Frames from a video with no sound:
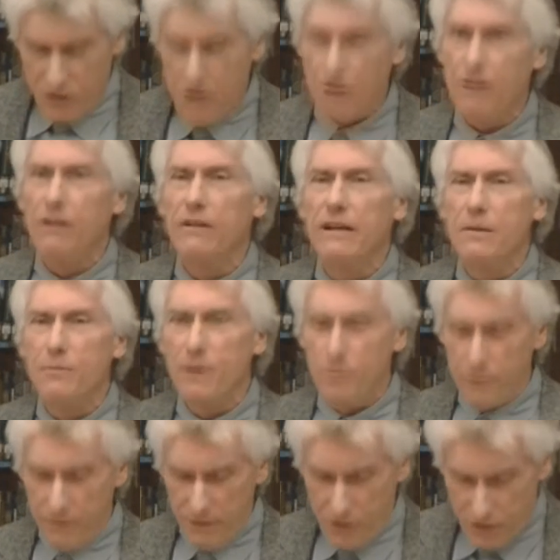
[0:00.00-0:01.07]
He is currently a
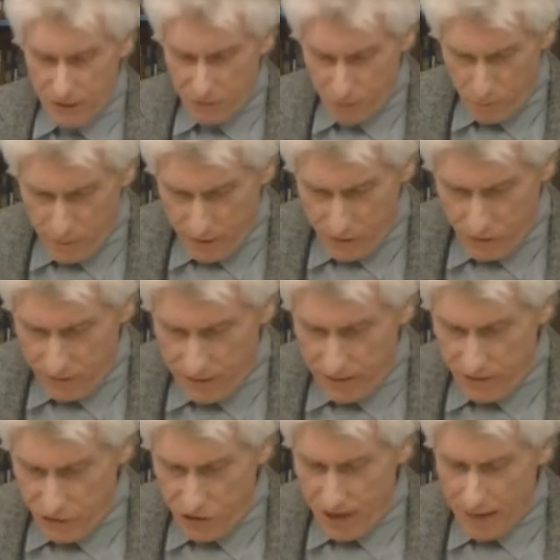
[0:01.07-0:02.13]
member of the Central
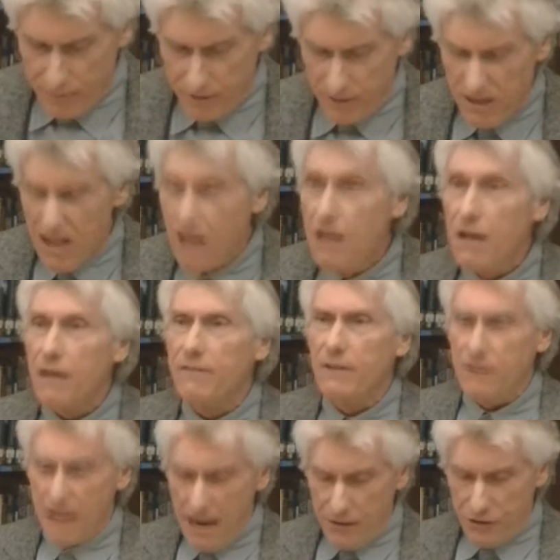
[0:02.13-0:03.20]
Pennsylvania chapter of
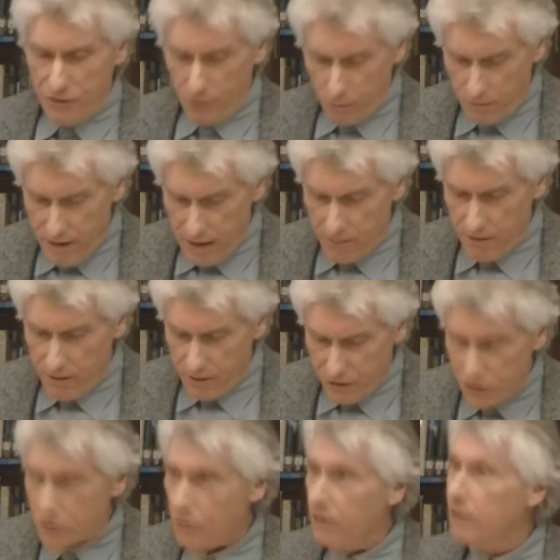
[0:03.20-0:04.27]
the National Railroad
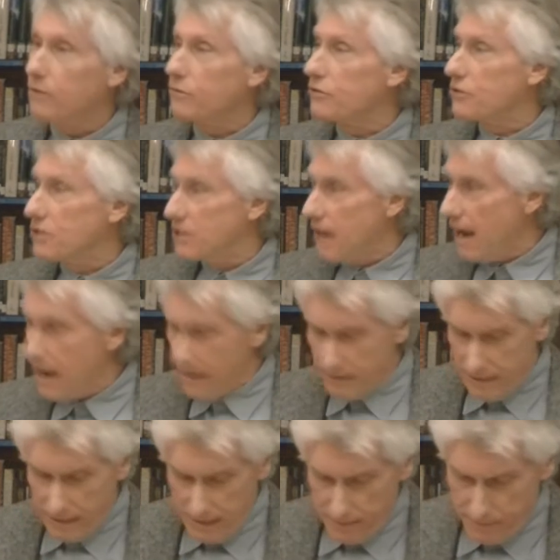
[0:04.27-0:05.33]
Historical
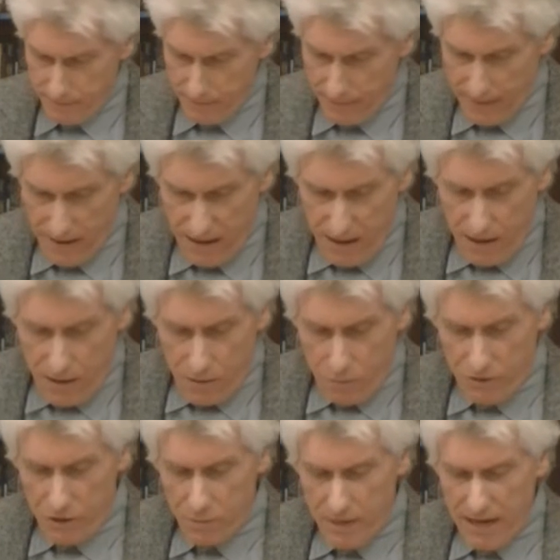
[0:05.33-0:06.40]
Society,
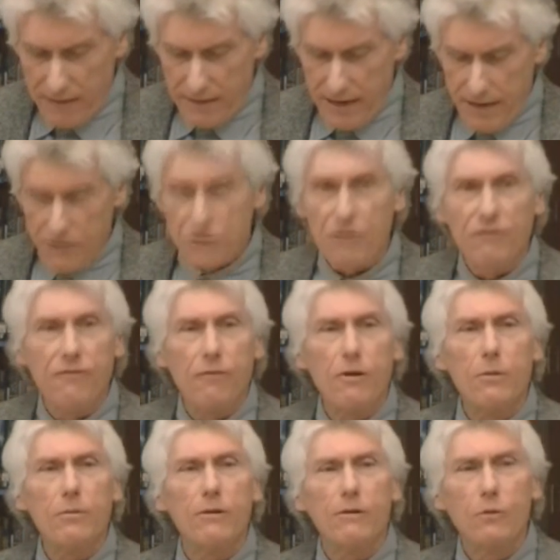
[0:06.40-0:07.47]
which maintains the
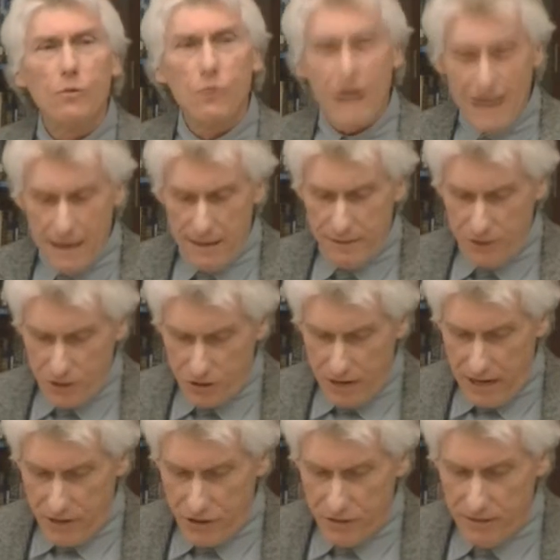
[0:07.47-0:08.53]
former Reading
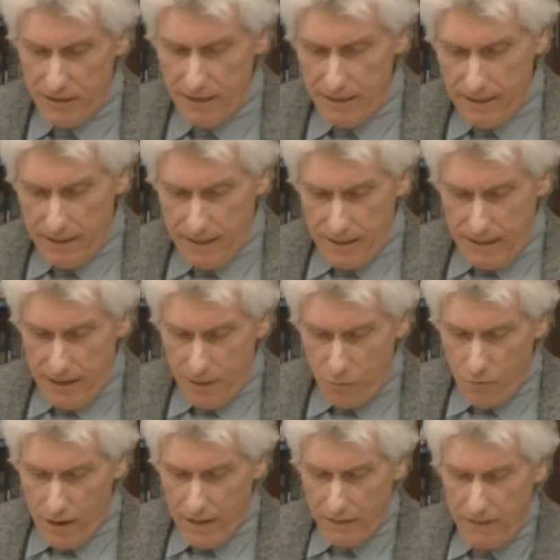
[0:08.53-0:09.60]
Station
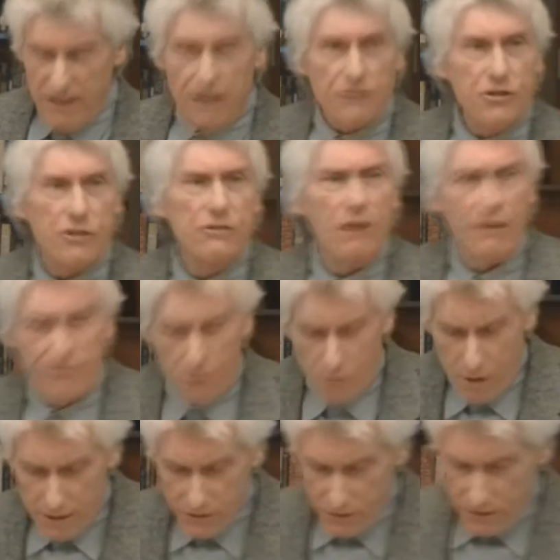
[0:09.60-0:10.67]
in White Deer, just off the
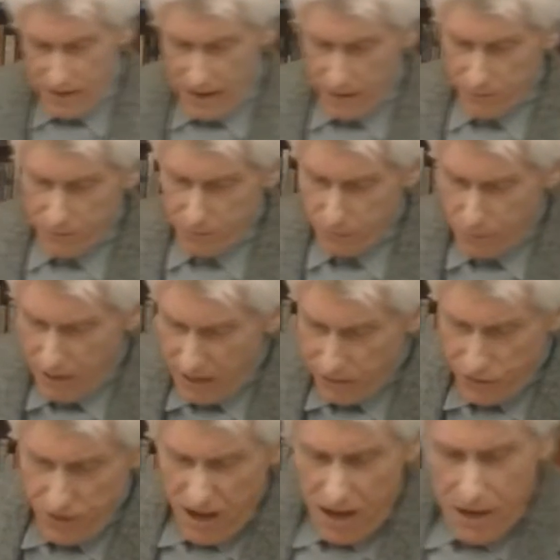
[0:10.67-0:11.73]
Watsontown Bridge,